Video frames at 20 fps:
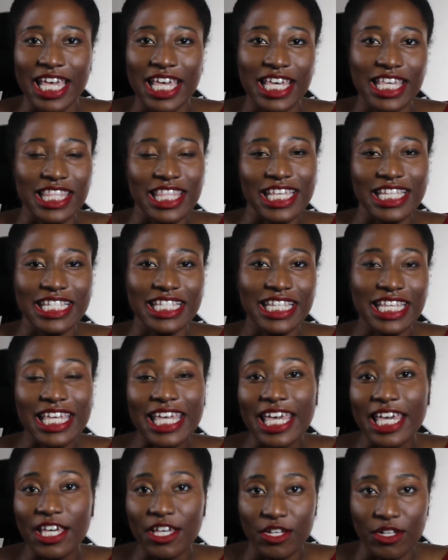the
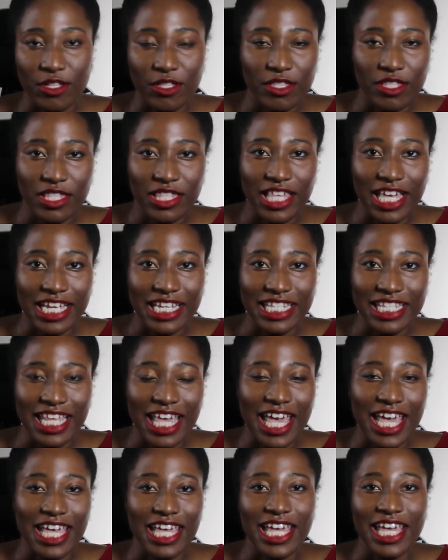skill they
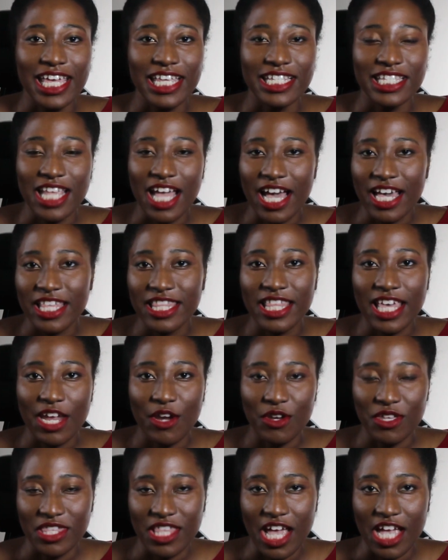say is not there
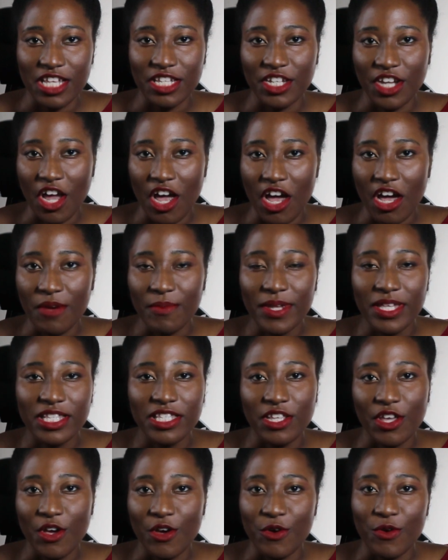in that job. And
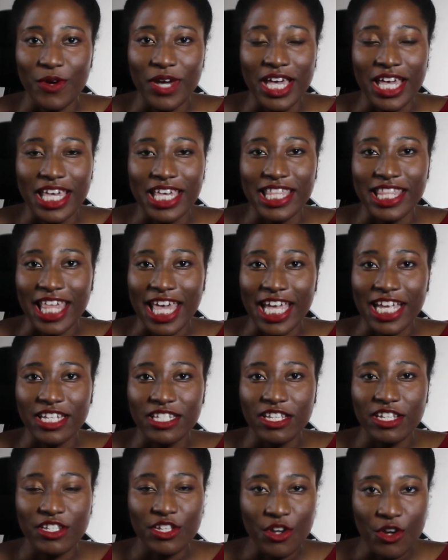so they
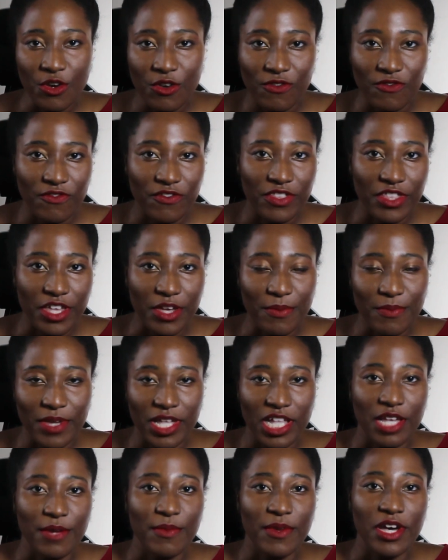deserve the
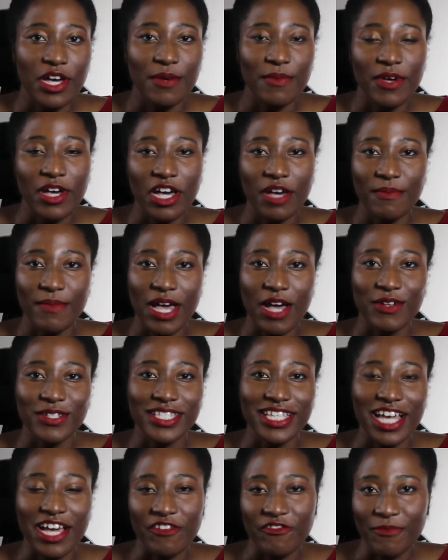minimum amount
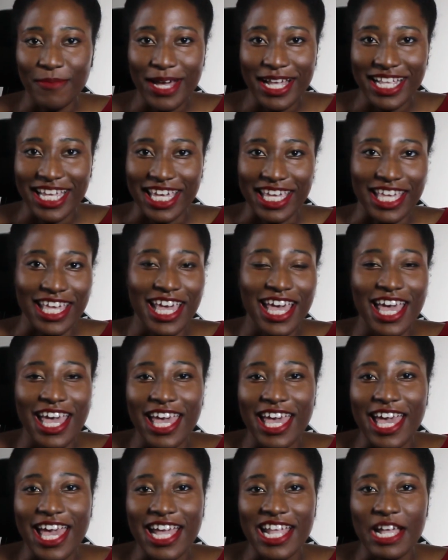of money.
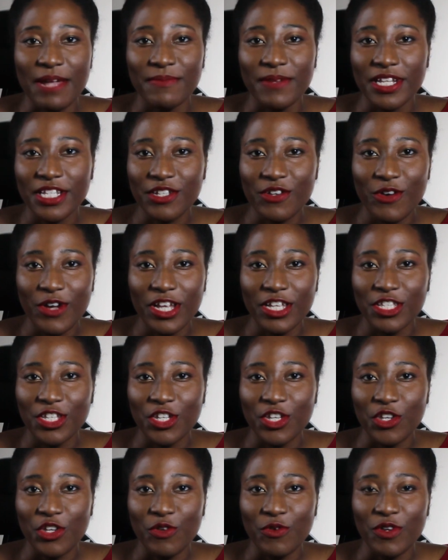And I'm just going
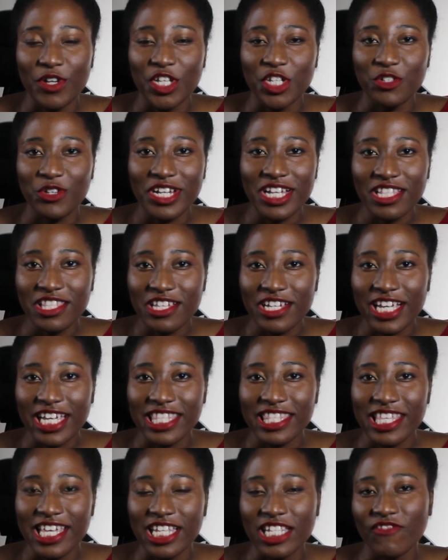to try to look
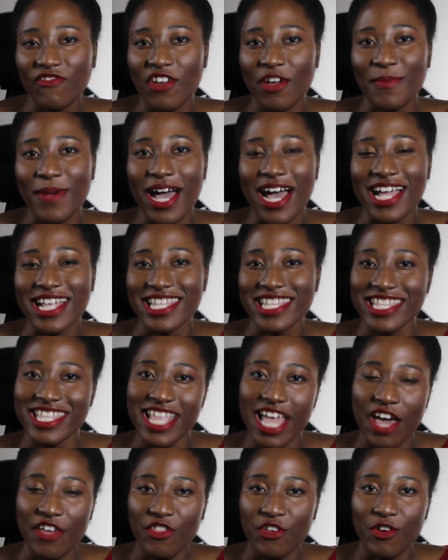at this from
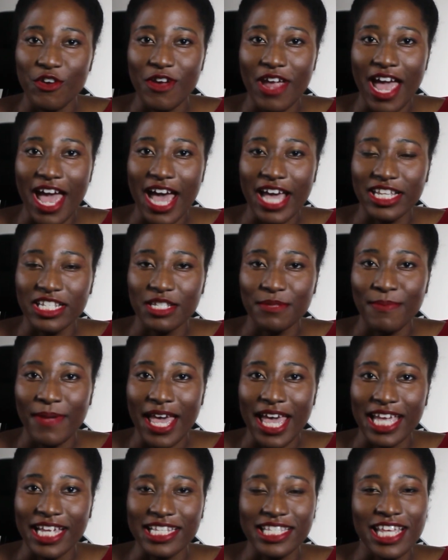another
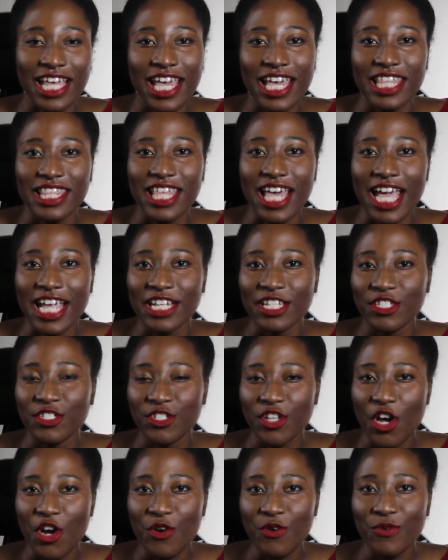aspect that I
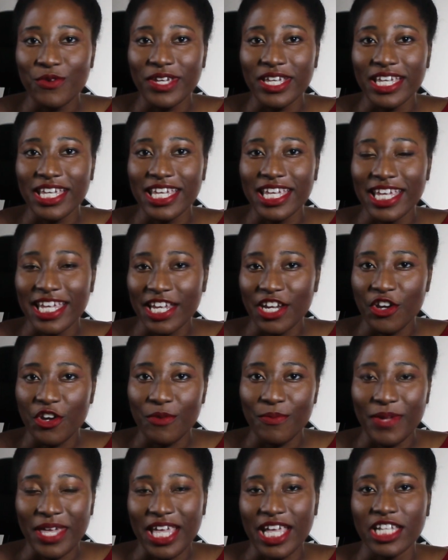don't hear
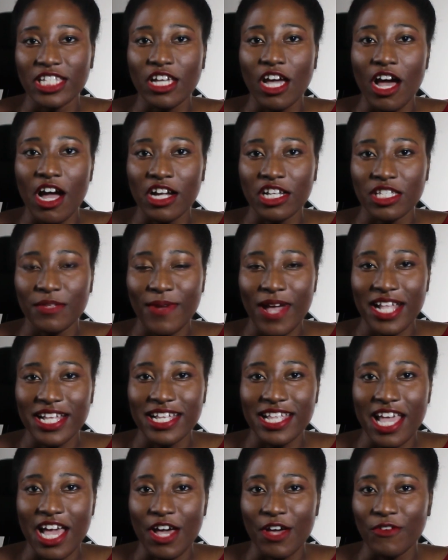being talked about
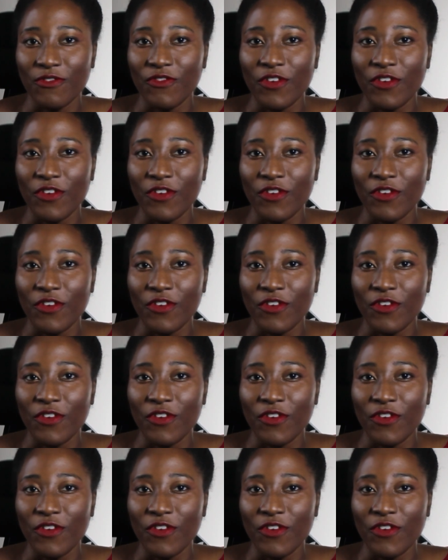enough